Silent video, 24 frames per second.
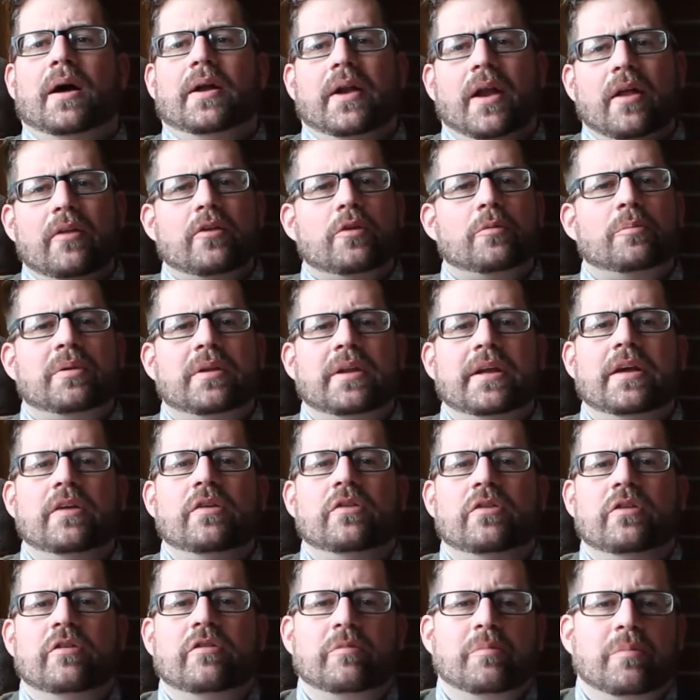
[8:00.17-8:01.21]
another
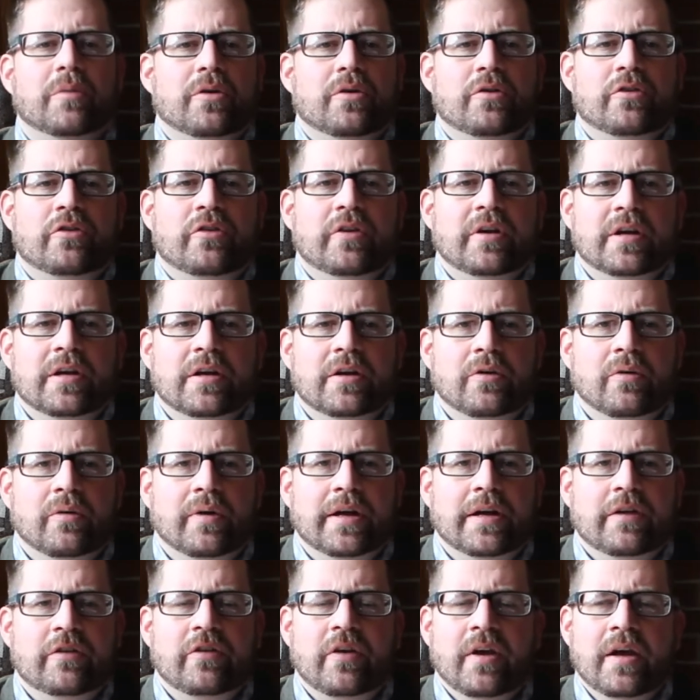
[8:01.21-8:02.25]
place of mercy and
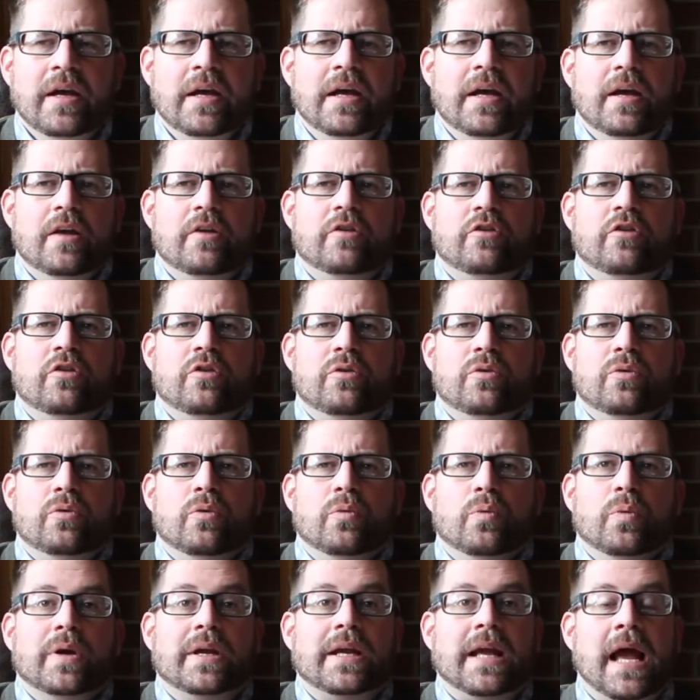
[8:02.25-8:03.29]
grace to
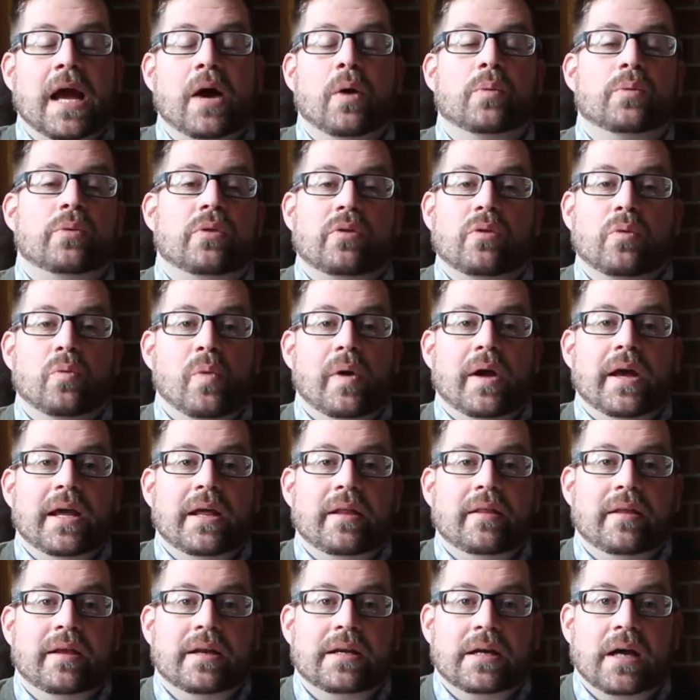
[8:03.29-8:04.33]
recount the way
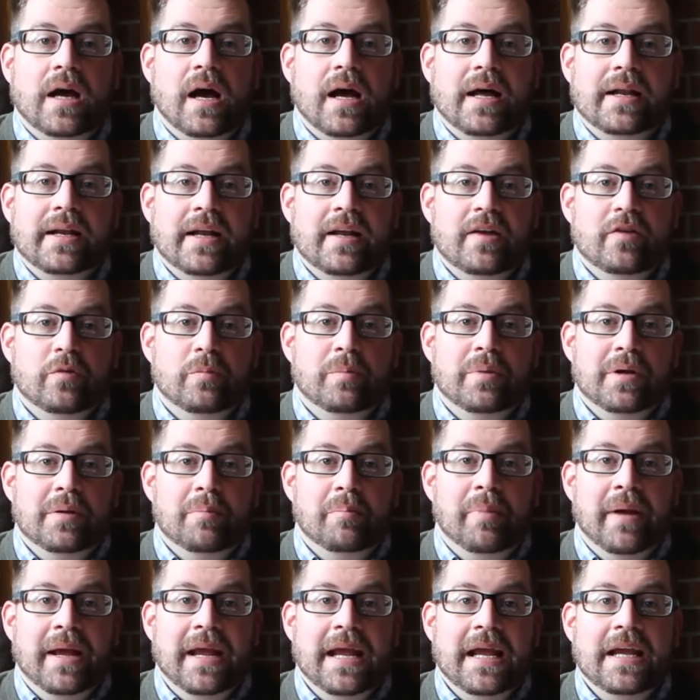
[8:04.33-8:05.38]
that God has been
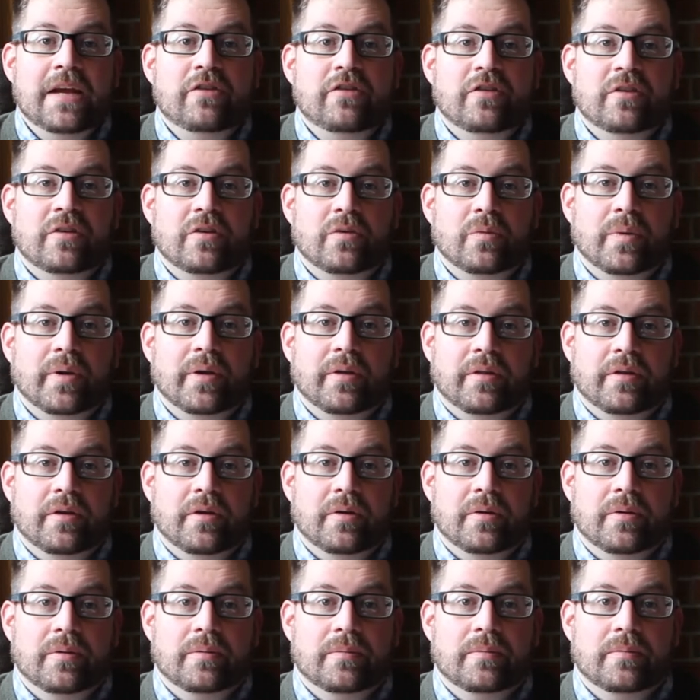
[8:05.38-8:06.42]
patient with
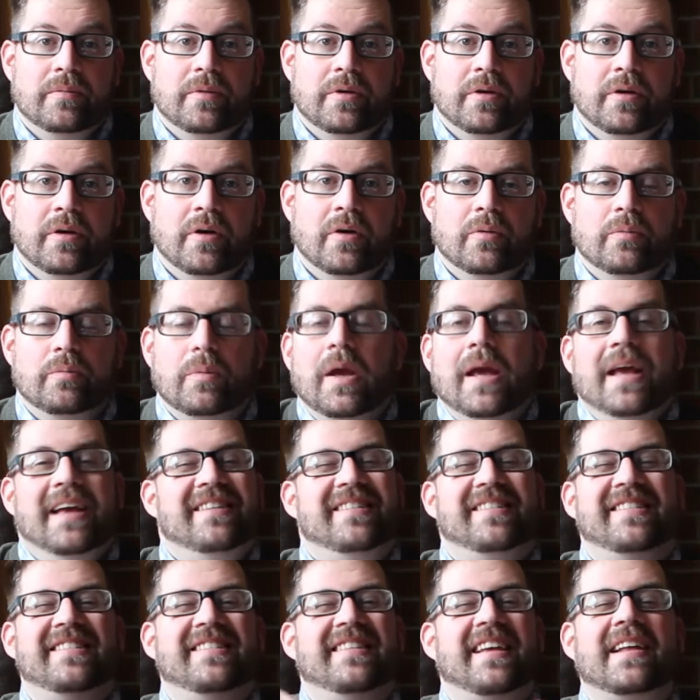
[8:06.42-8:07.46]
you. You know,
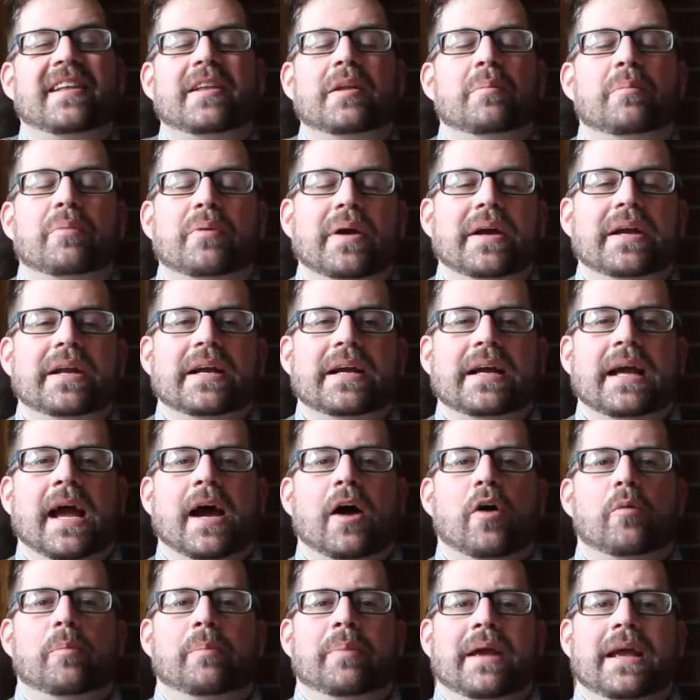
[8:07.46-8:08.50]
celebrating
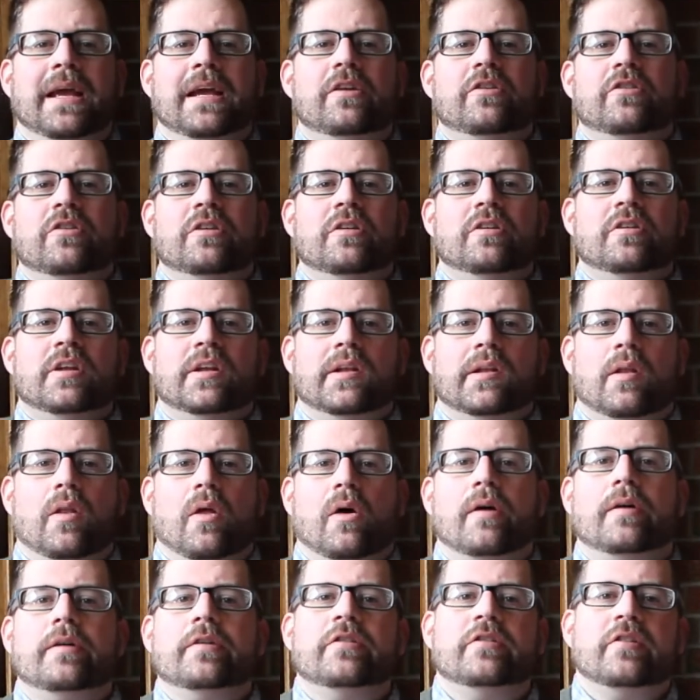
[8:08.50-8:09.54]
how patient and
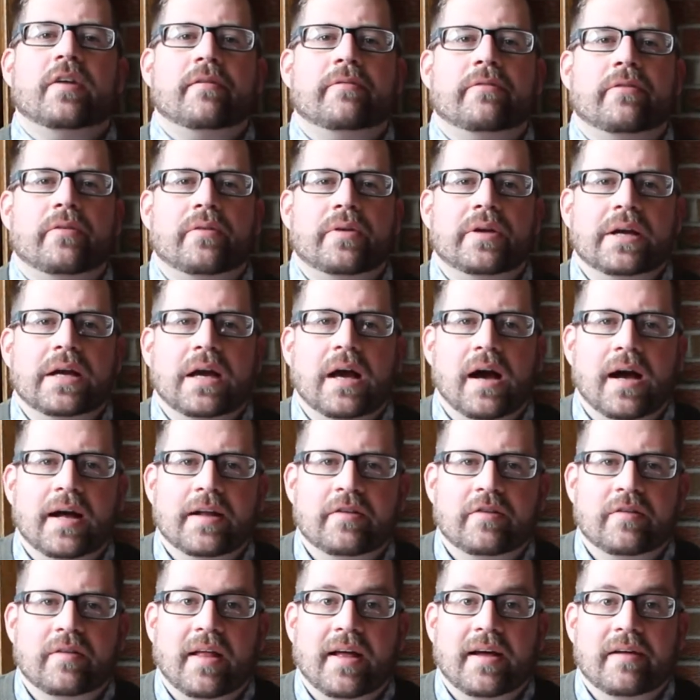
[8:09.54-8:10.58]
long-suffering
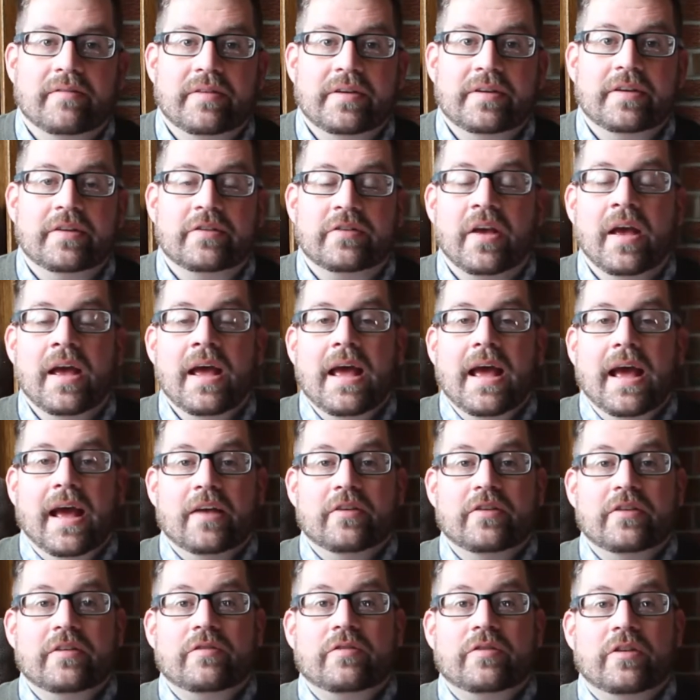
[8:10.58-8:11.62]
God's love is,
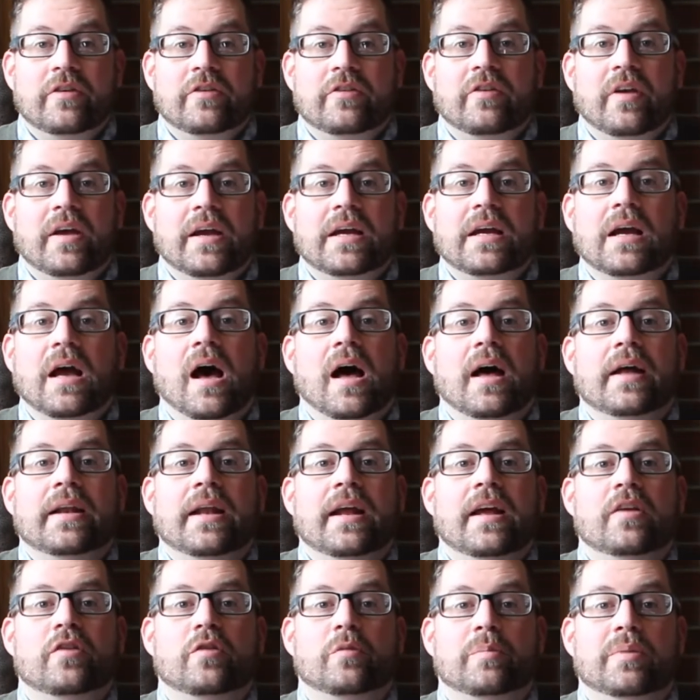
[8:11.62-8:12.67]
as if to say, God
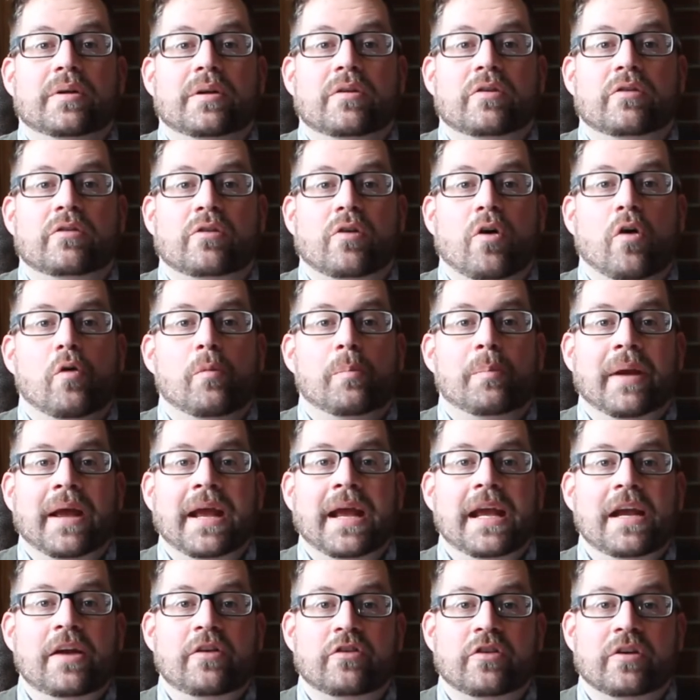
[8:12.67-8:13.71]
has been so
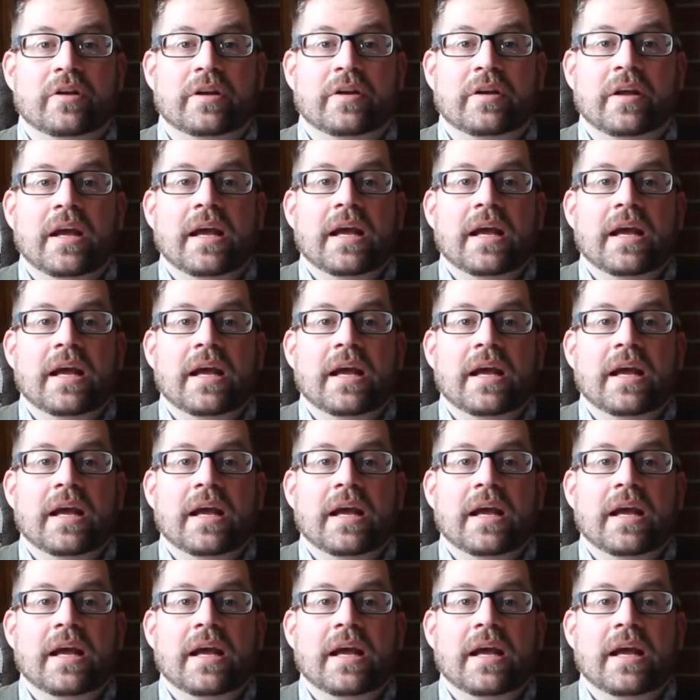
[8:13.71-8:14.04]
patient,